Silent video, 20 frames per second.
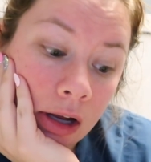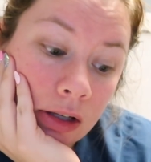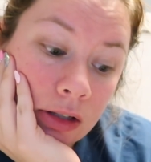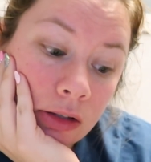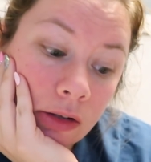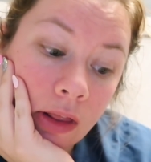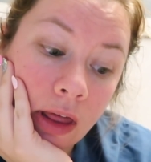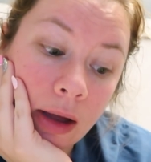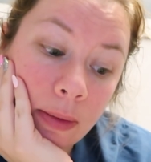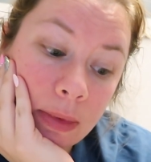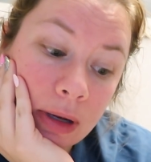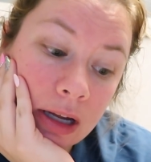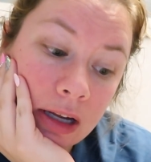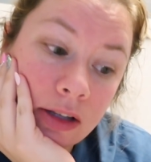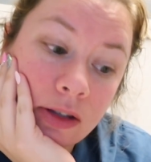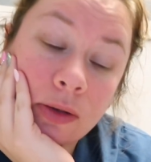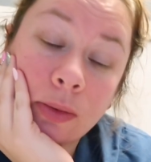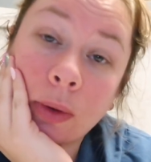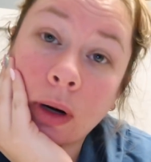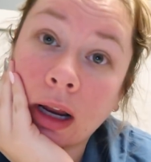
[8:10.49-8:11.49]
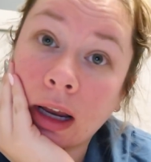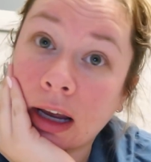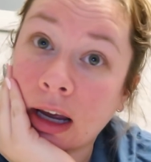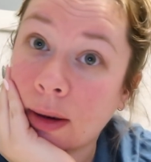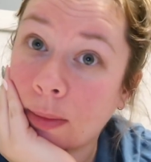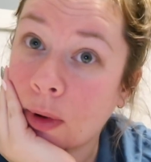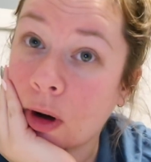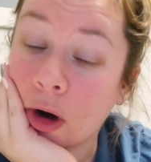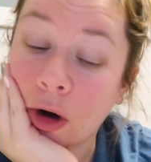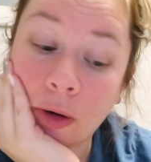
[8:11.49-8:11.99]
So that means when I
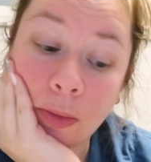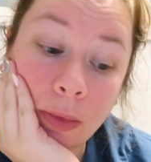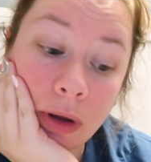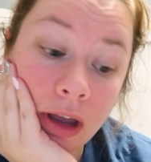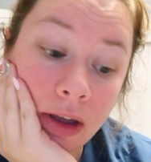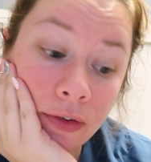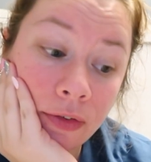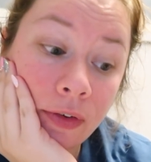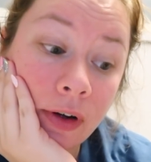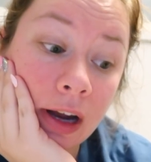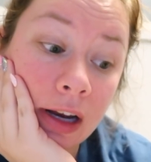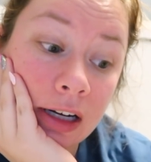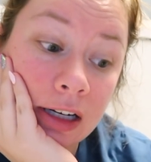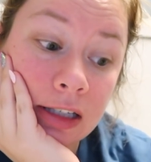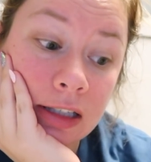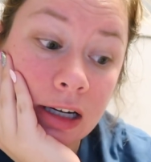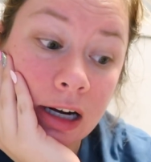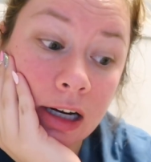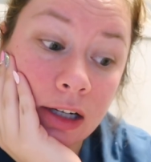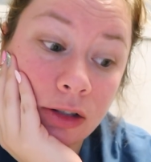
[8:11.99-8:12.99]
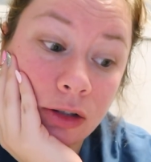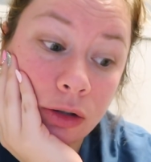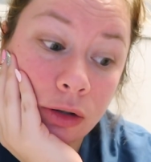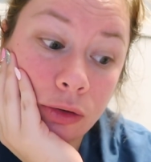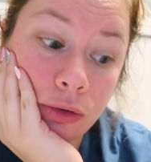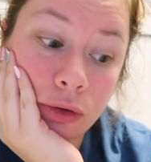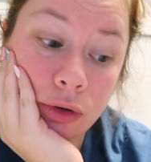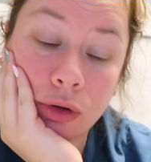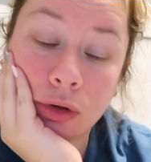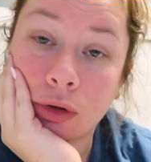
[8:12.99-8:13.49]
come home, if I decide
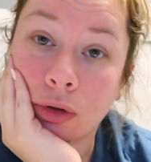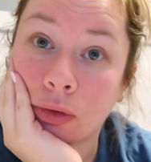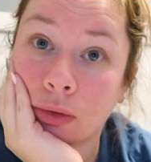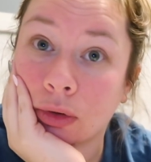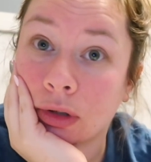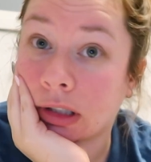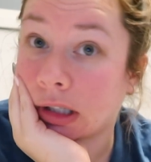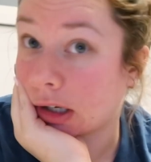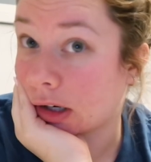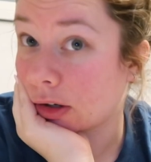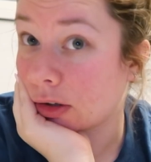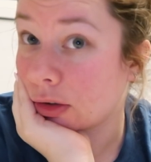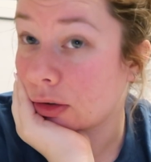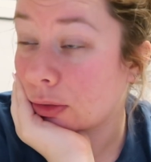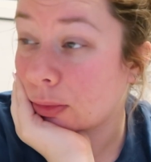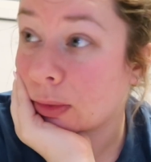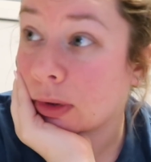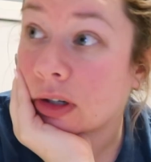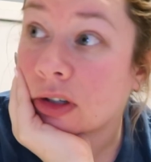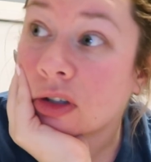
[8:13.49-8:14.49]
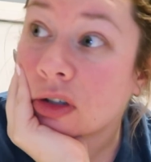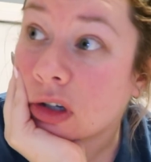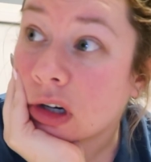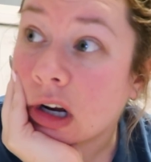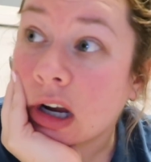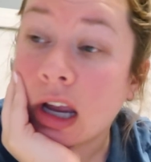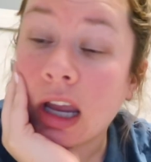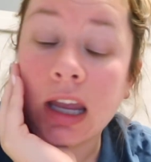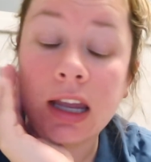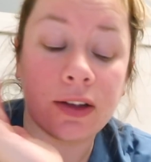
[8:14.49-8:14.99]
to do stickers, which
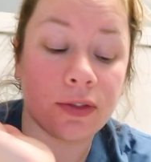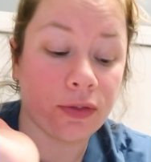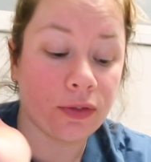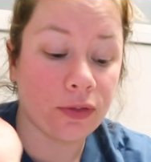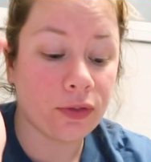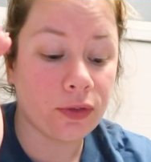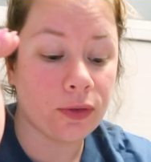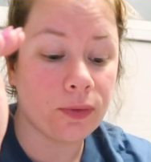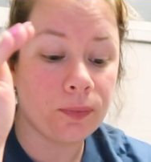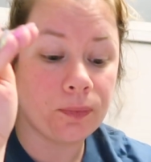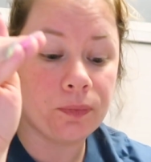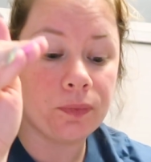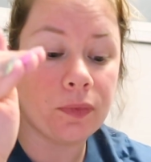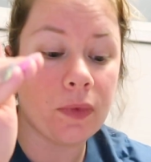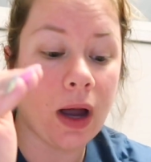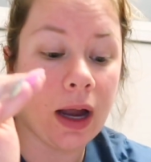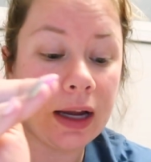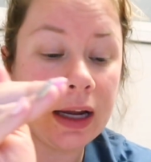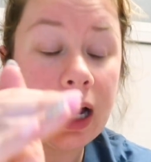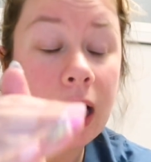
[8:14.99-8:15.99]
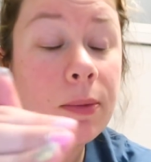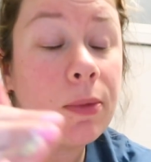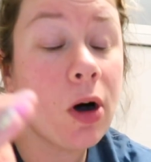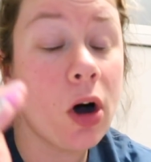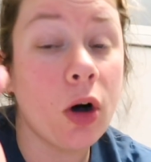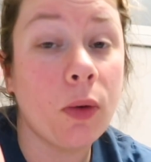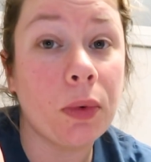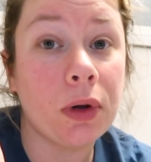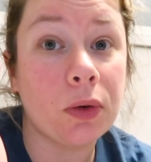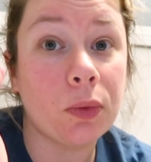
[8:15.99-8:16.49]
if I come
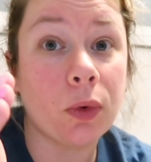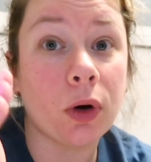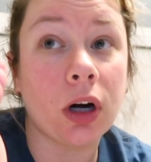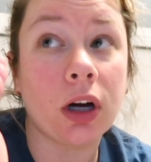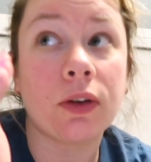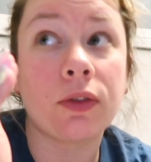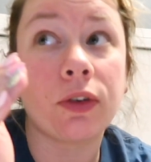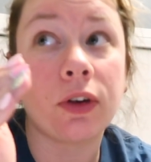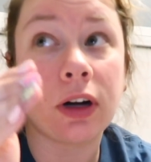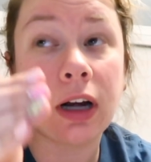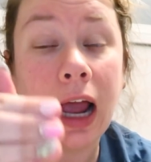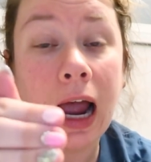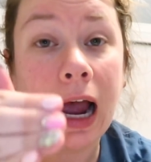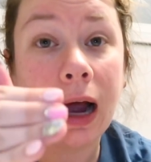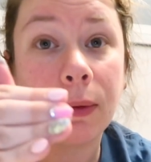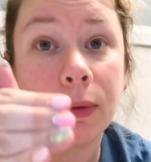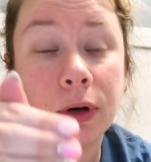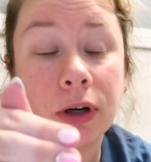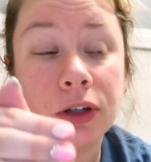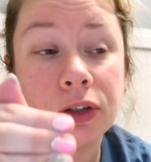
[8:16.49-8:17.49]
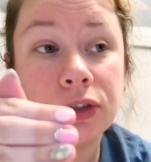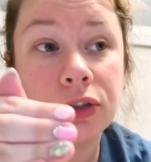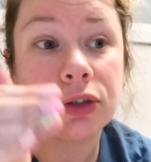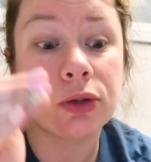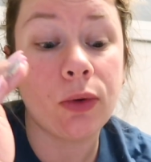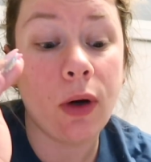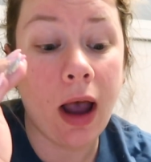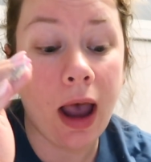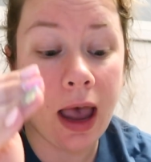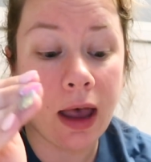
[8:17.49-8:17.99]
home and work for an hour or
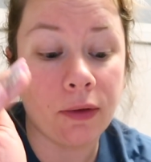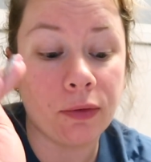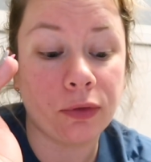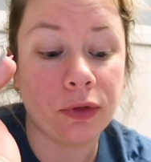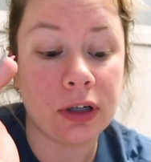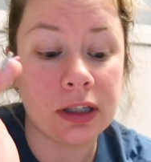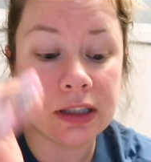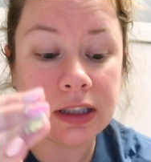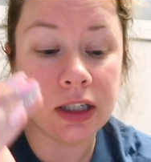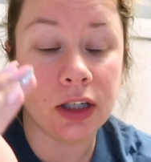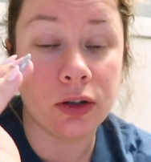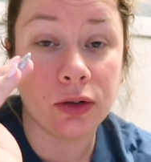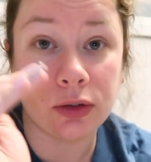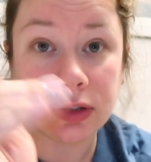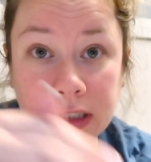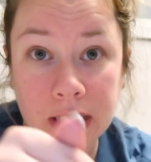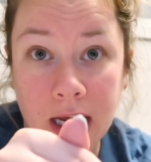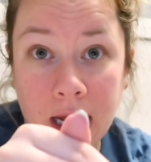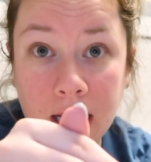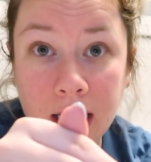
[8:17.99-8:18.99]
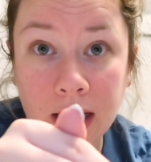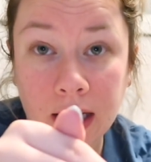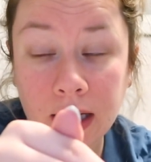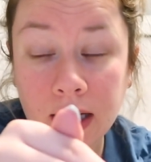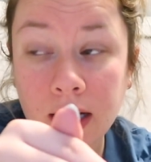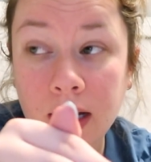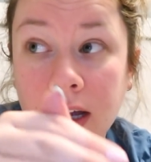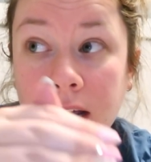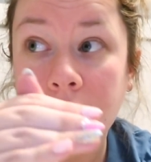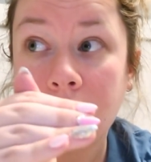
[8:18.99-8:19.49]
2 every single
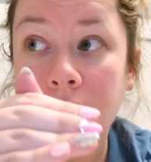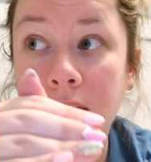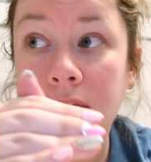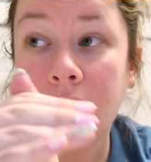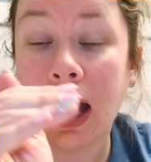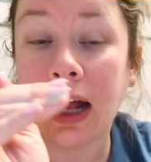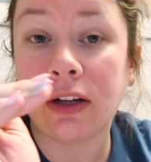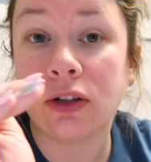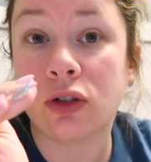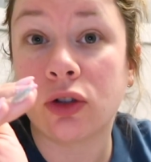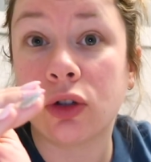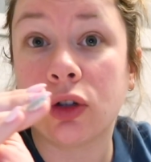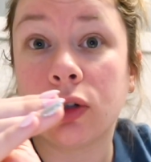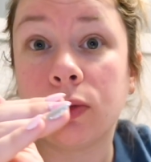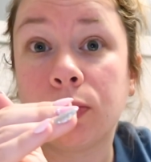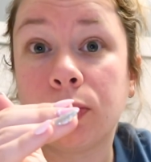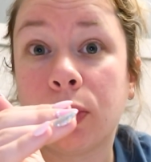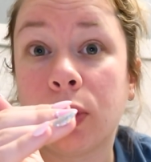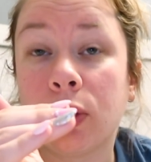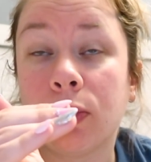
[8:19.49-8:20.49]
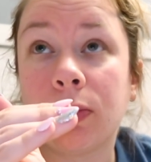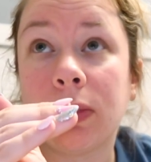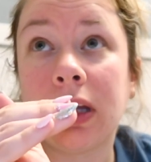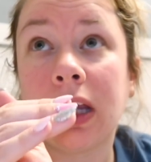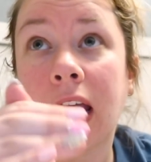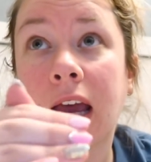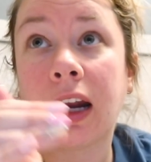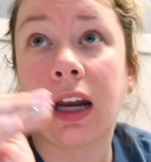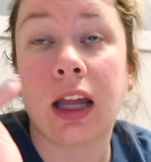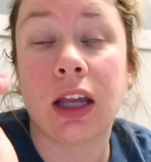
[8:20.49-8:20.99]
day, that should put
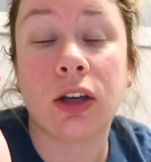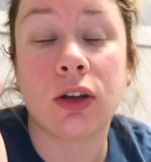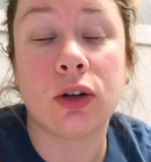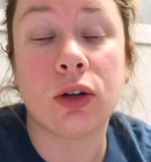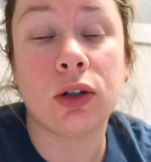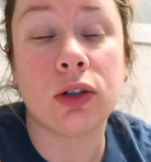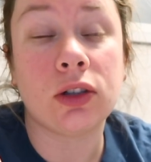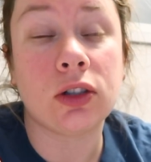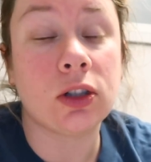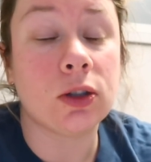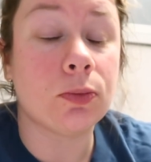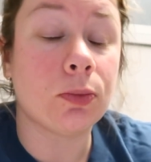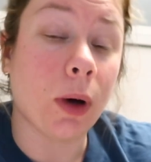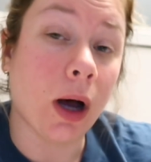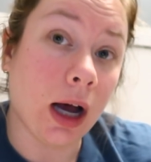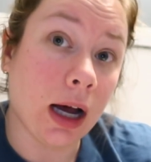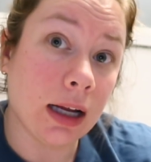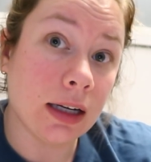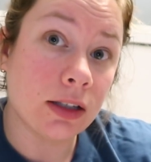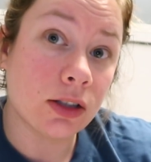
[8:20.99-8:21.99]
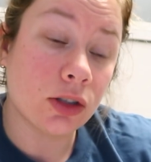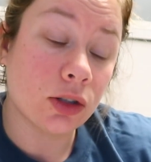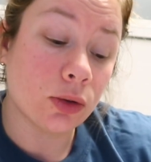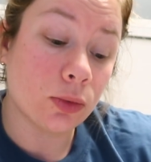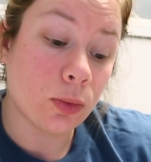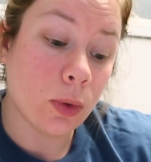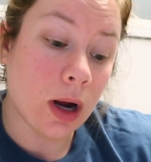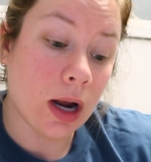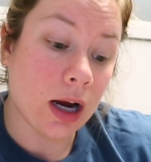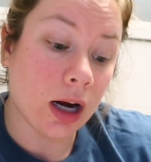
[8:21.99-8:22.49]
me at a good spot
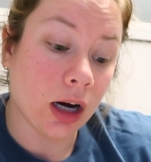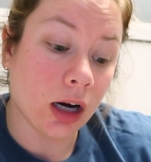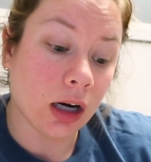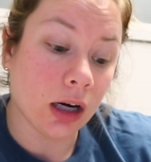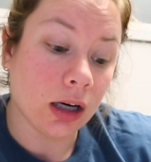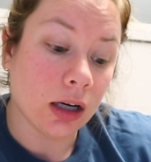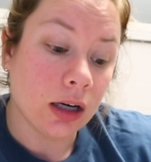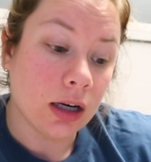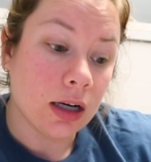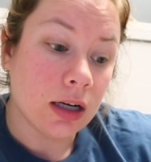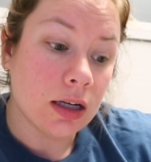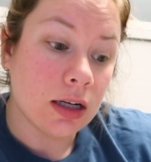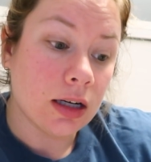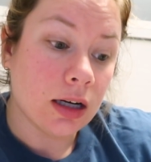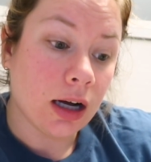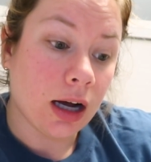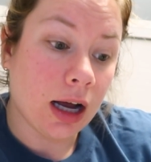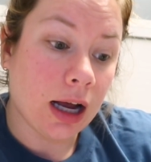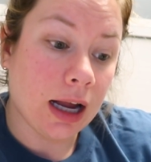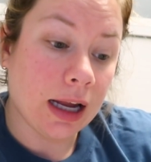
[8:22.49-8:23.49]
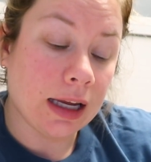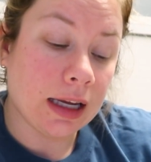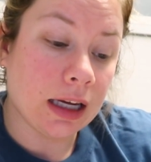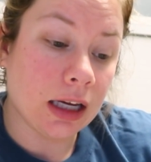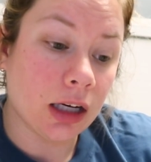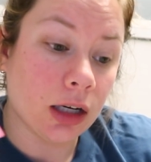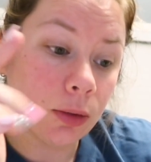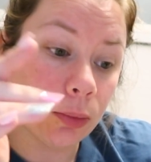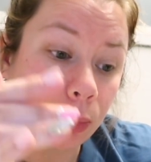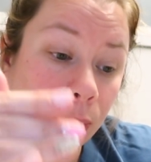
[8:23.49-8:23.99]
to where I
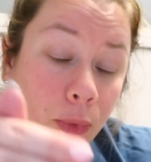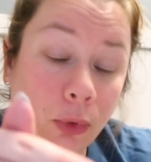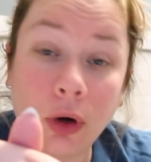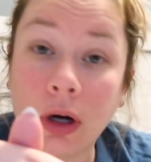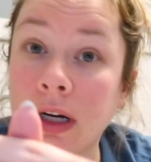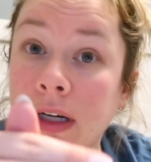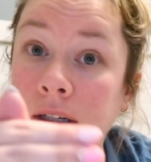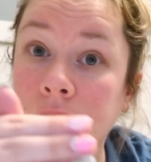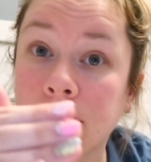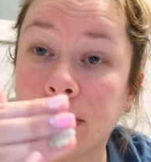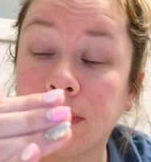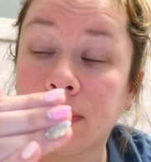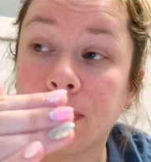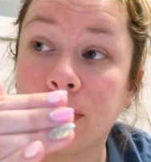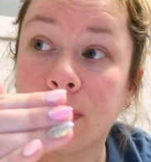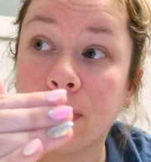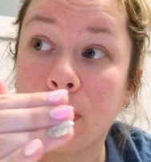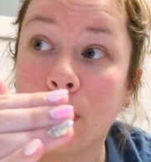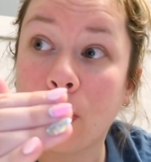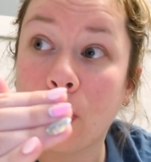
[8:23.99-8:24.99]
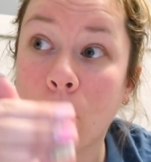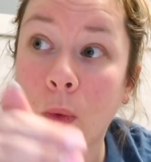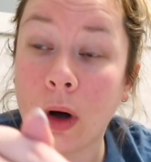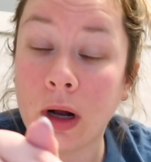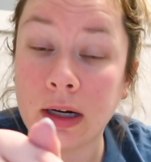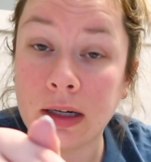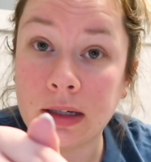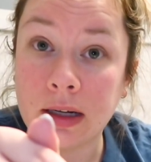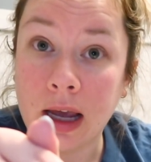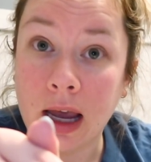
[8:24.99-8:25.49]
can print
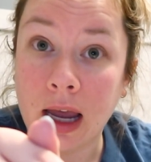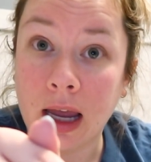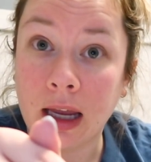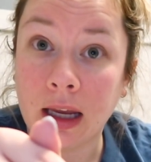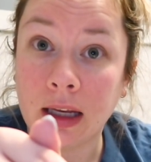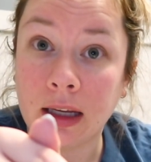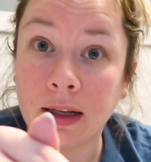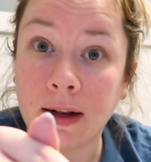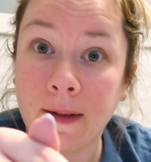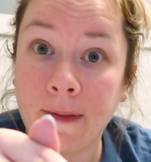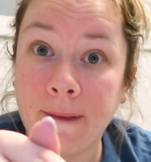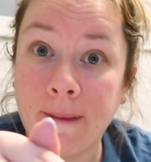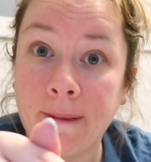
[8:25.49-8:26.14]
one day.